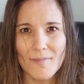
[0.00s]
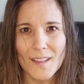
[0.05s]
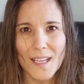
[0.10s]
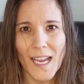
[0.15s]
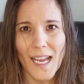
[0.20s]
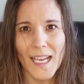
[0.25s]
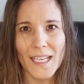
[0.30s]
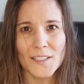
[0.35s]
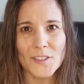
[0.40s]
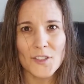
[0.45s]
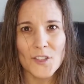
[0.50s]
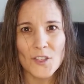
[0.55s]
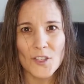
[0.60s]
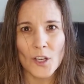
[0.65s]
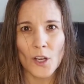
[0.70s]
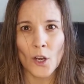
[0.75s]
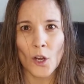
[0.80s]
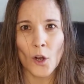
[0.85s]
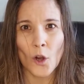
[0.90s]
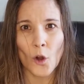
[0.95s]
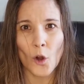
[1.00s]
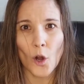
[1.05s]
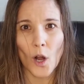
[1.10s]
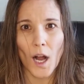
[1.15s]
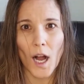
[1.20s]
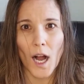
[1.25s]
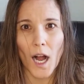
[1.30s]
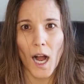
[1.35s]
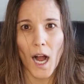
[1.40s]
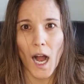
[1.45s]
And so
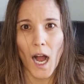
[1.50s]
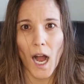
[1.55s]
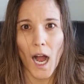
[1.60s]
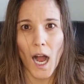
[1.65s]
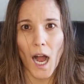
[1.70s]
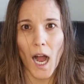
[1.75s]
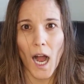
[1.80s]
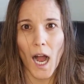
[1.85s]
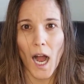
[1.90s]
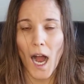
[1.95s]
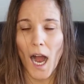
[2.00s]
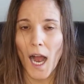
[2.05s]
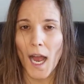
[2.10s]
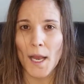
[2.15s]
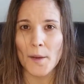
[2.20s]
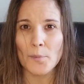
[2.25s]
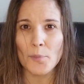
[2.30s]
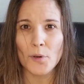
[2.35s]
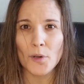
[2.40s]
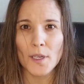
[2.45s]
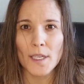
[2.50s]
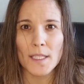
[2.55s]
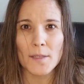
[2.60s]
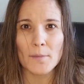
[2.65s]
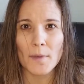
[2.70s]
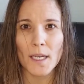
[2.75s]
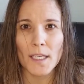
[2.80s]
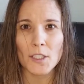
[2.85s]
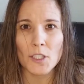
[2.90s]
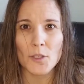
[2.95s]

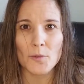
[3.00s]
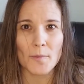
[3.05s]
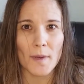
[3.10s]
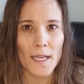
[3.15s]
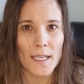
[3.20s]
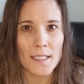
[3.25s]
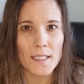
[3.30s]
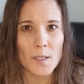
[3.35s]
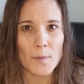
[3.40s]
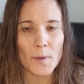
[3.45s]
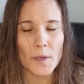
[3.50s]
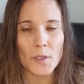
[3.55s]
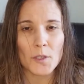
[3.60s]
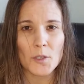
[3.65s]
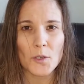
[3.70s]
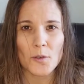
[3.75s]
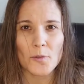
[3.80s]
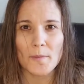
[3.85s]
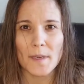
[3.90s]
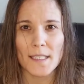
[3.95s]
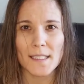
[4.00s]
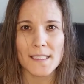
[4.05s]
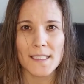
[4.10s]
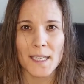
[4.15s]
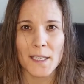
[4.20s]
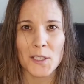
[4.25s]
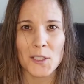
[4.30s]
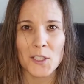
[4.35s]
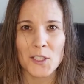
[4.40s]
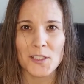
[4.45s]
my spiritual and
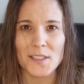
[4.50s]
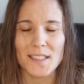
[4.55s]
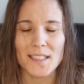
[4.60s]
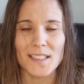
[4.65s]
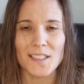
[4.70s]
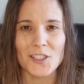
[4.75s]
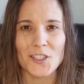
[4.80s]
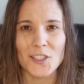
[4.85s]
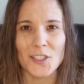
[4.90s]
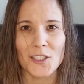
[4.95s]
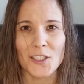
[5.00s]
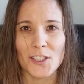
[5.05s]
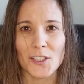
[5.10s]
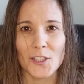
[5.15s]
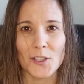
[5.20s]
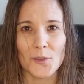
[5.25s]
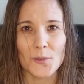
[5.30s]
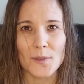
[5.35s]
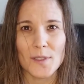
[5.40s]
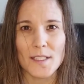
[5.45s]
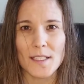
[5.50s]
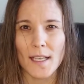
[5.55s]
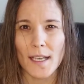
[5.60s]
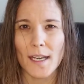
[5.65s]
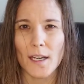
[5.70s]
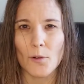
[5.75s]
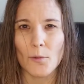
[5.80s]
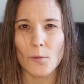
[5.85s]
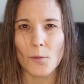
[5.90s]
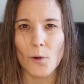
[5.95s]
meditation teacher was like,
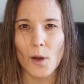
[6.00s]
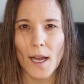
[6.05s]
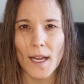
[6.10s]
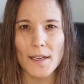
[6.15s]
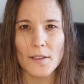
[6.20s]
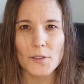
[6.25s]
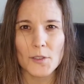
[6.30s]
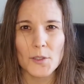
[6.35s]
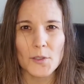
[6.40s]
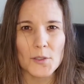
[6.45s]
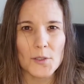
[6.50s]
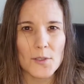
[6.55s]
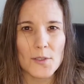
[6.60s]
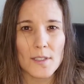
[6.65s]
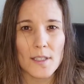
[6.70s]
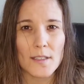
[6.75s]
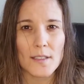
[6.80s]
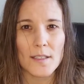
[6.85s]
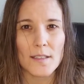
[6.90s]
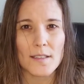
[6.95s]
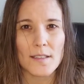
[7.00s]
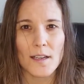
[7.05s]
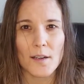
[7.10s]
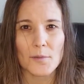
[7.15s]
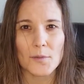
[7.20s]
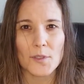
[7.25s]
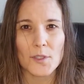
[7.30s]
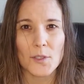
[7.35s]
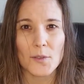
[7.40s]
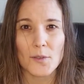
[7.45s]
why don't you use this as an
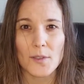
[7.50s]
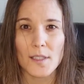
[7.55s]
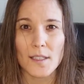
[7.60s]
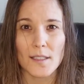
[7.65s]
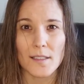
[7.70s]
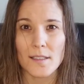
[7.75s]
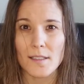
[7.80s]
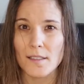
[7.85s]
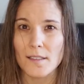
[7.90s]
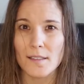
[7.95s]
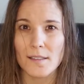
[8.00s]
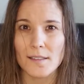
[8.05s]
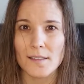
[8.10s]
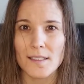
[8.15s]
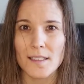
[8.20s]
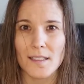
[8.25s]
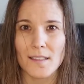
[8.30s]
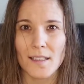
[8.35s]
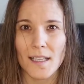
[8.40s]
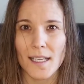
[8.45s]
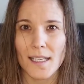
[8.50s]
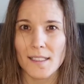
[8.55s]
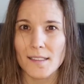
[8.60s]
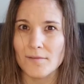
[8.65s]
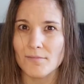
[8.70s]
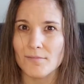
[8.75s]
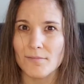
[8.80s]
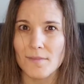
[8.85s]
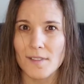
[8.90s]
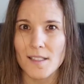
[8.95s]
opportunity to like
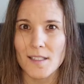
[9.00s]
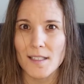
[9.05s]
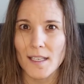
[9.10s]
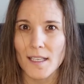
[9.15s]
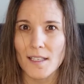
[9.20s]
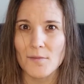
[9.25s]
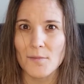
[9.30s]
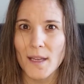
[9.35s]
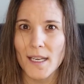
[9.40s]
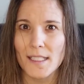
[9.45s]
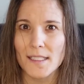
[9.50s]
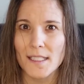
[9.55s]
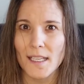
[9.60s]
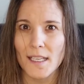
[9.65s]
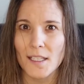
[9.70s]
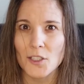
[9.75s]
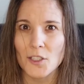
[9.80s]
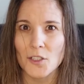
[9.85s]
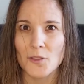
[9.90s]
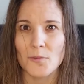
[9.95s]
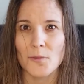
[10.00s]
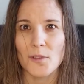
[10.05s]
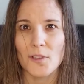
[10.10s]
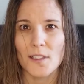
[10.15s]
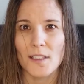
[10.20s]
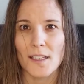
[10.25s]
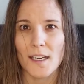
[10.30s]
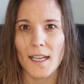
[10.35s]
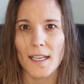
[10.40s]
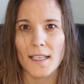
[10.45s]
sit in meditation
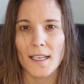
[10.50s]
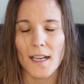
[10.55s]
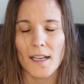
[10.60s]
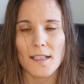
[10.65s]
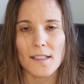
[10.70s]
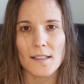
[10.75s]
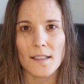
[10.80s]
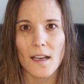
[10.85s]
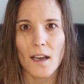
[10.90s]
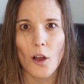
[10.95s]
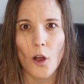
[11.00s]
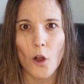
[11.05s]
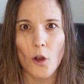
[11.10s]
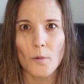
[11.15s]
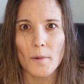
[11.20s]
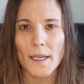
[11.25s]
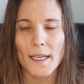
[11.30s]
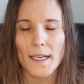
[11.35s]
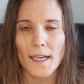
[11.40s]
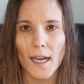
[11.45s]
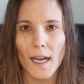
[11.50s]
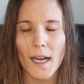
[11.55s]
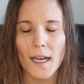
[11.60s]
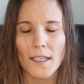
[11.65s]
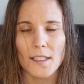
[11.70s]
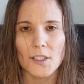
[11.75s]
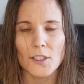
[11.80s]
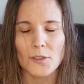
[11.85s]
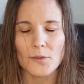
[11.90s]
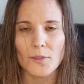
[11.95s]
more? And I thought, oh my God,
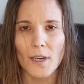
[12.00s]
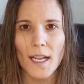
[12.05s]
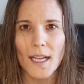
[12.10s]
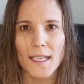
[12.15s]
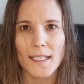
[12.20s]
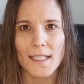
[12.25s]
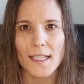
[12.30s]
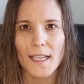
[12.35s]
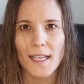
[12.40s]
you're right.